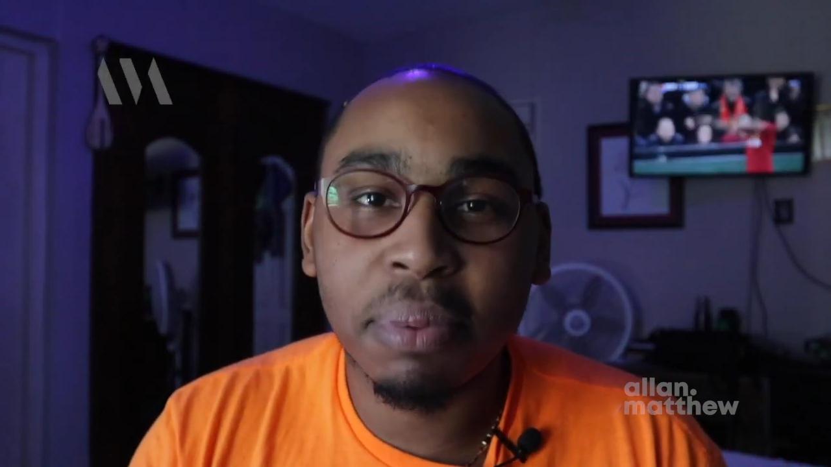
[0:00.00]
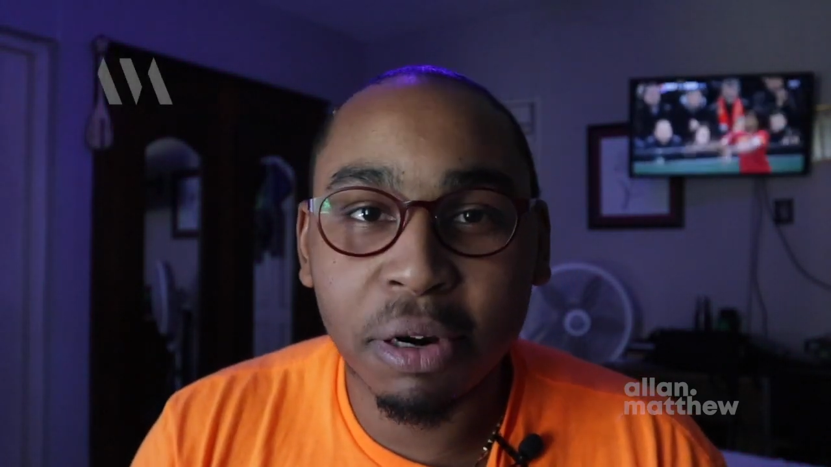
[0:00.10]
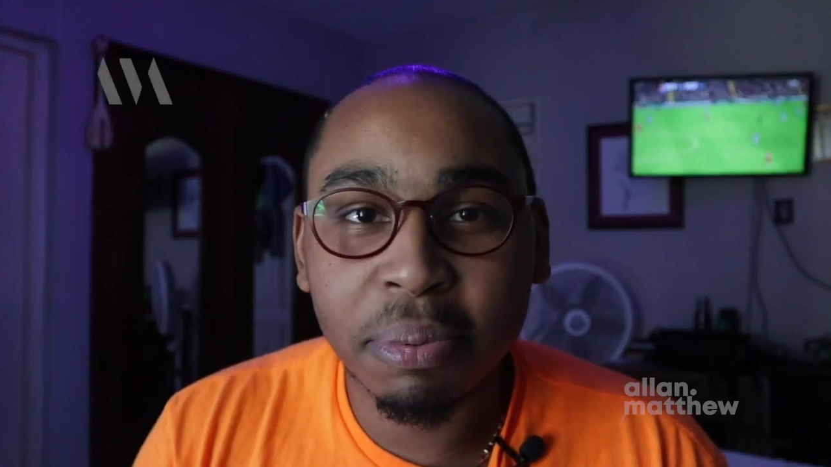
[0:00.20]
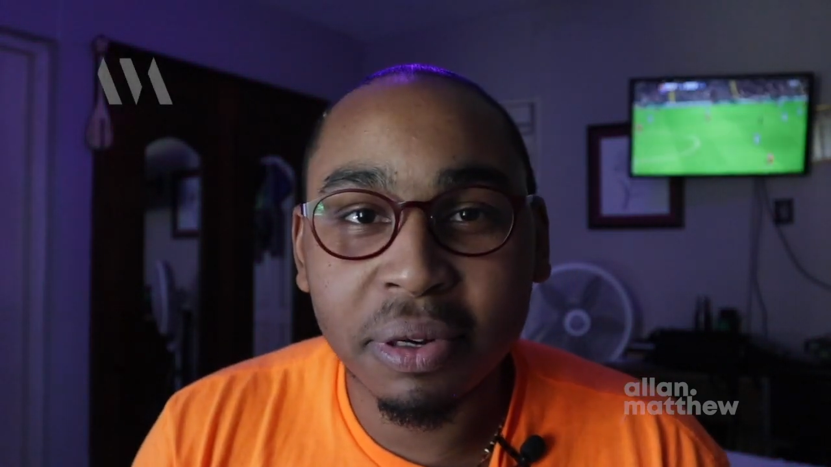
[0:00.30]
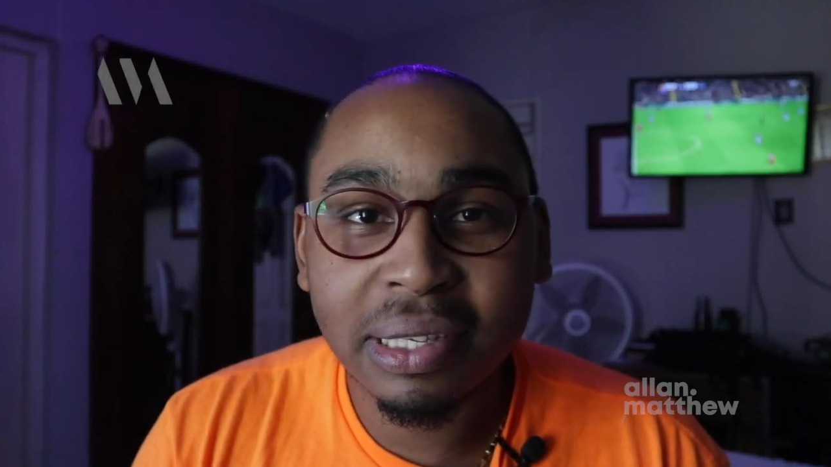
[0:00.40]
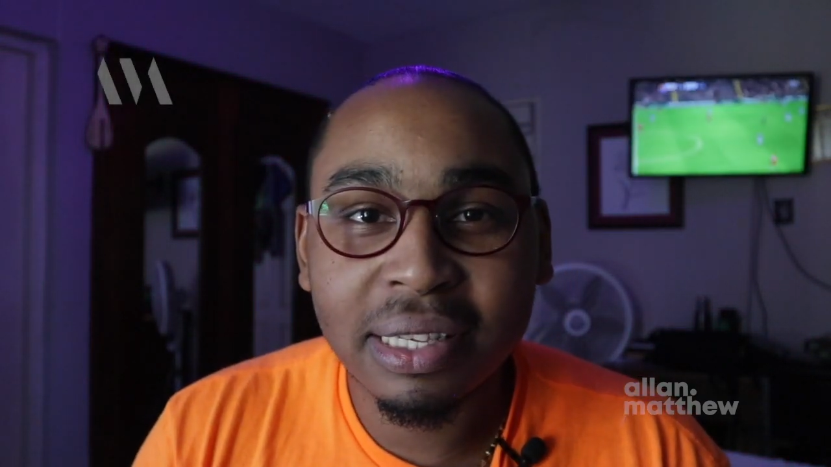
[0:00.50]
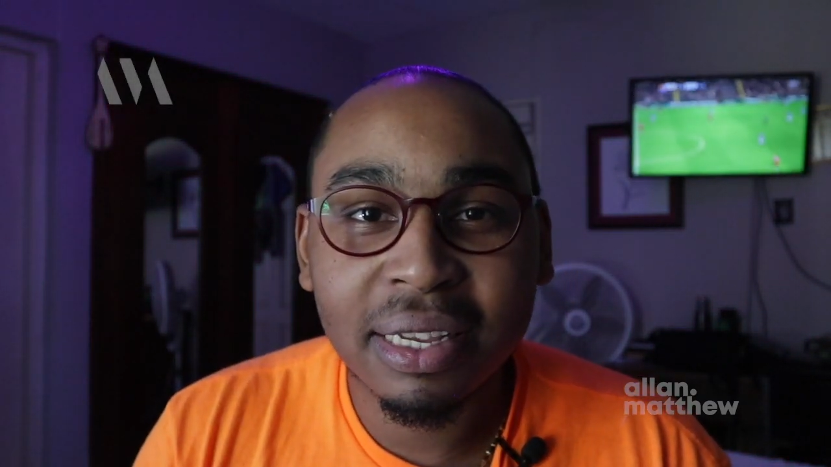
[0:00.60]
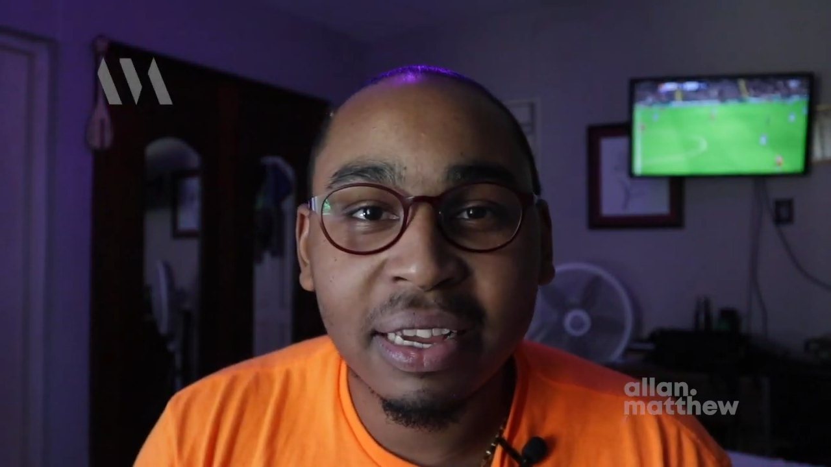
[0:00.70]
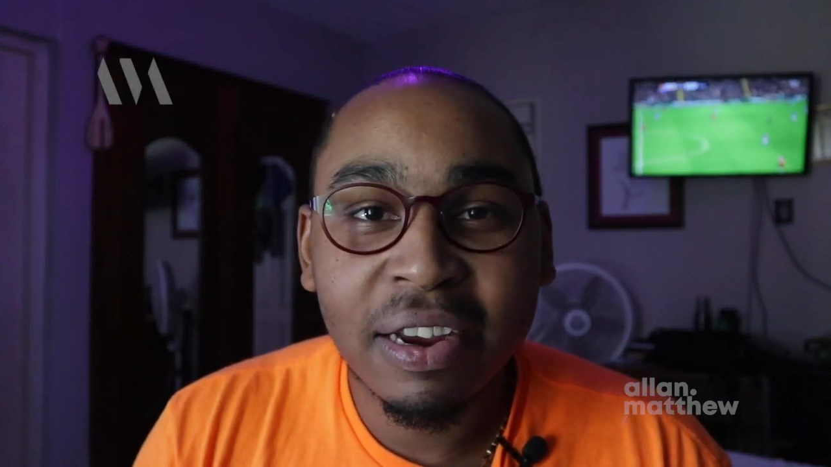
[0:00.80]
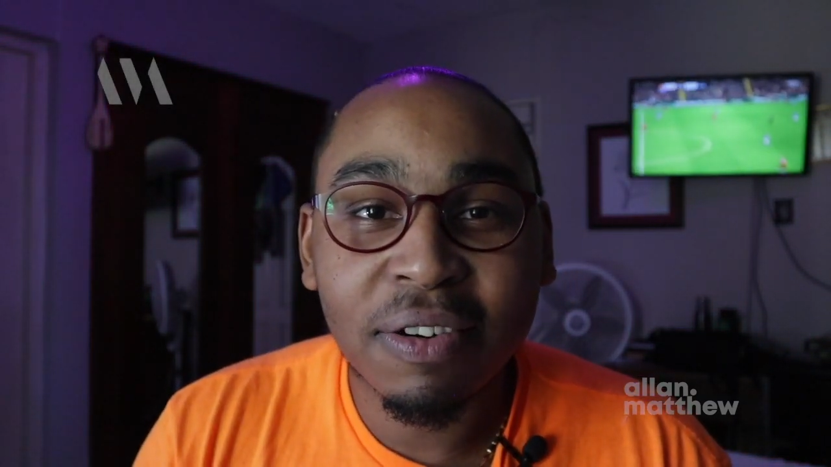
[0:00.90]
purpose,
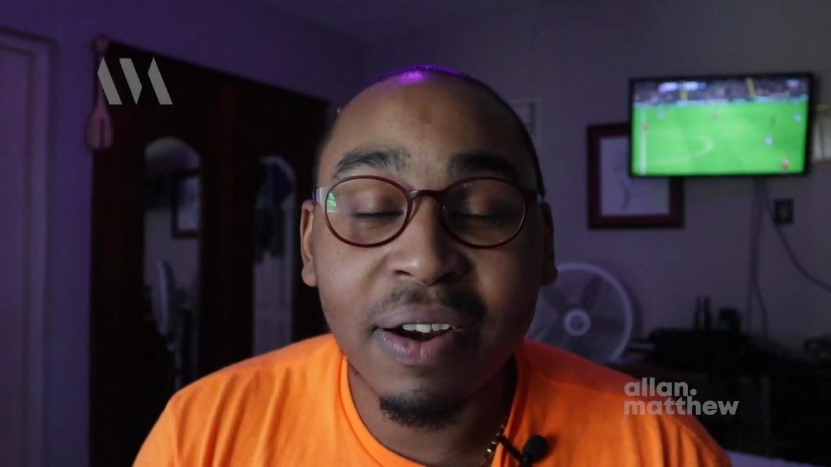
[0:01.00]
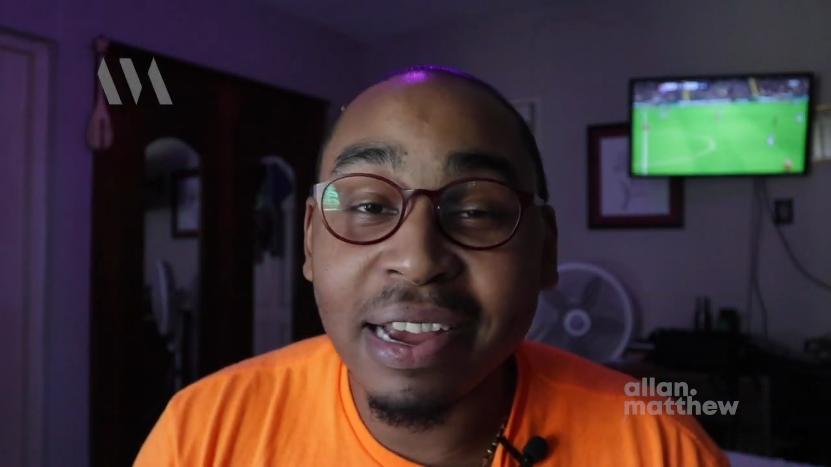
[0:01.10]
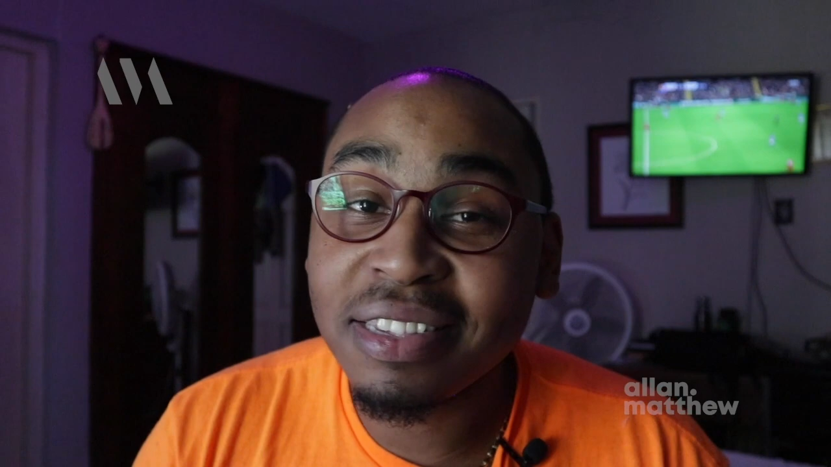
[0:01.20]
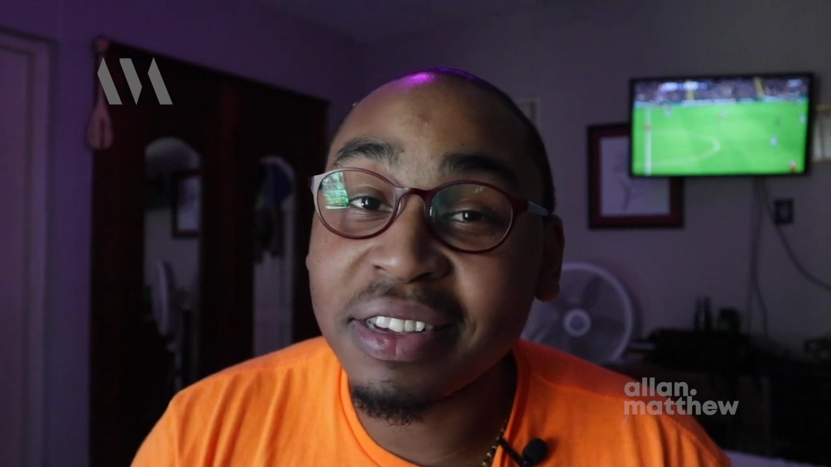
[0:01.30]
right?